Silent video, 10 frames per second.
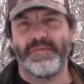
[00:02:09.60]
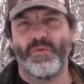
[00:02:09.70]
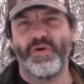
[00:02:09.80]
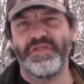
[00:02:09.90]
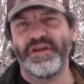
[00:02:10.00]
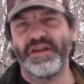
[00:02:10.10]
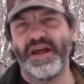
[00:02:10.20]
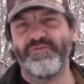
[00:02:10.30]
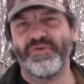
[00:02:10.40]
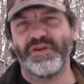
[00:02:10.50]
One thing that
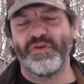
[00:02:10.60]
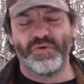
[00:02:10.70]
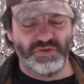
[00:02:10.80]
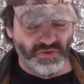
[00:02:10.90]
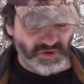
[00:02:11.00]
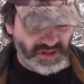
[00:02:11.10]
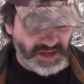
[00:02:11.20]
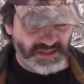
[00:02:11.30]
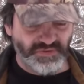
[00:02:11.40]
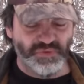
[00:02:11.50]
I've really noticed over the
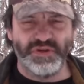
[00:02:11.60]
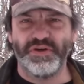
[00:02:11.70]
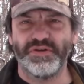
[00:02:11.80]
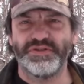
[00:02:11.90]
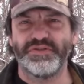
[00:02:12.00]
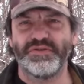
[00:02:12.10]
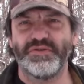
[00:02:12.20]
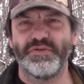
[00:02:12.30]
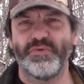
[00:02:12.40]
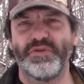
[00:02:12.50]
last few years
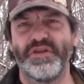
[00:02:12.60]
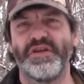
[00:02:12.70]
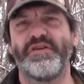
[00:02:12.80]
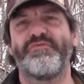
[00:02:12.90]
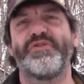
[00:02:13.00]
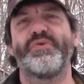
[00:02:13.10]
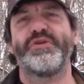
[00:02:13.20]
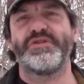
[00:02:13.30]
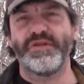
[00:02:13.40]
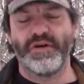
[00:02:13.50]
with the
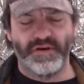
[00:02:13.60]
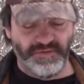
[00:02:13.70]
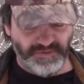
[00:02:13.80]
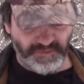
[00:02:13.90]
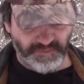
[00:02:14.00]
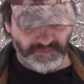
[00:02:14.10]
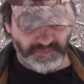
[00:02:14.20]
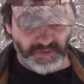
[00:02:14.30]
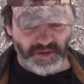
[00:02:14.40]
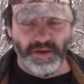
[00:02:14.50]
influence of
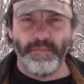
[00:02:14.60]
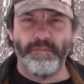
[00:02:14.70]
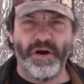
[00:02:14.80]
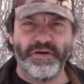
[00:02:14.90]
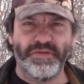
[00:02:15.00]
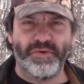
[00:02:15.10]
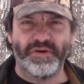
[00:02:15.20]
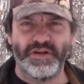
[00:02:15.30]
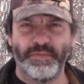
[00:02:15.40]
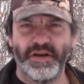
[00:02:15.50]
buckthorn
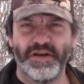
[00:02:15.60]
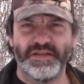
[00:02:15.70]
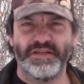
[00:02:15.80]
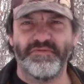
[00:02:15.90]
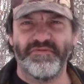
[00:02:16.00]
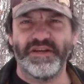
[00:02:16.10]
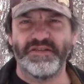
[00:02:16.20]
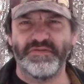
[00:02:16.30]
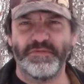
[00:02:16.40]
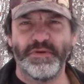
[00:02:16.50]
coming in as an
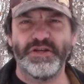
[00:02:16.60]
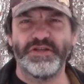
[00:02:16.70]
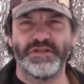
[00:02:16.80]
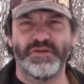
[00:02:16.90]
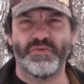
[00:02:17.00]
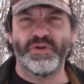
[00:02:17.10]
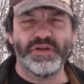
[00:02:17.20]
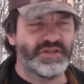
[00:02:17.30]
invasive species and really